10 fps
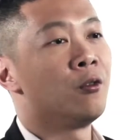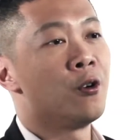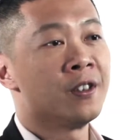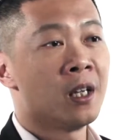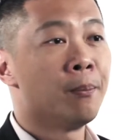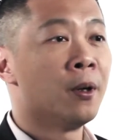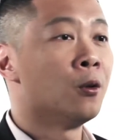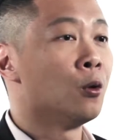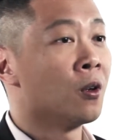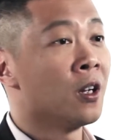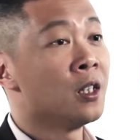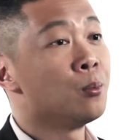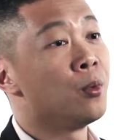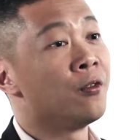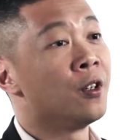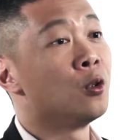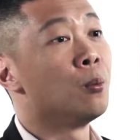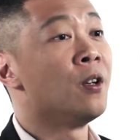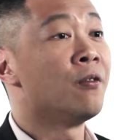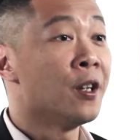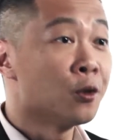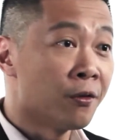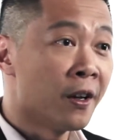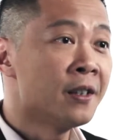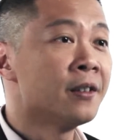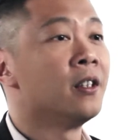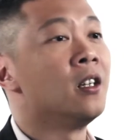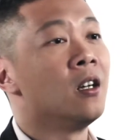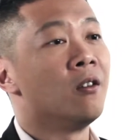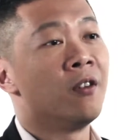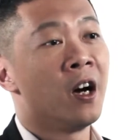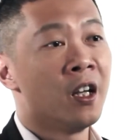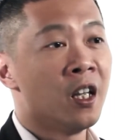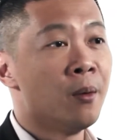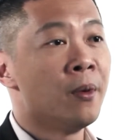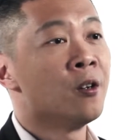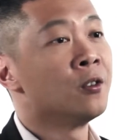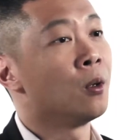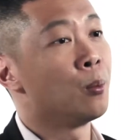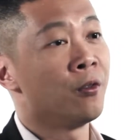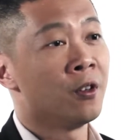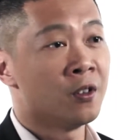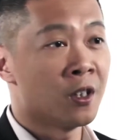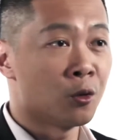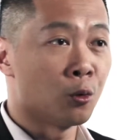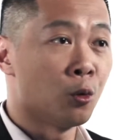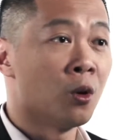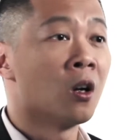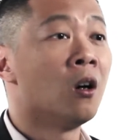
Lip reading: For example, do clients prefer to meet face-to-face, via emails, or prefer just to do a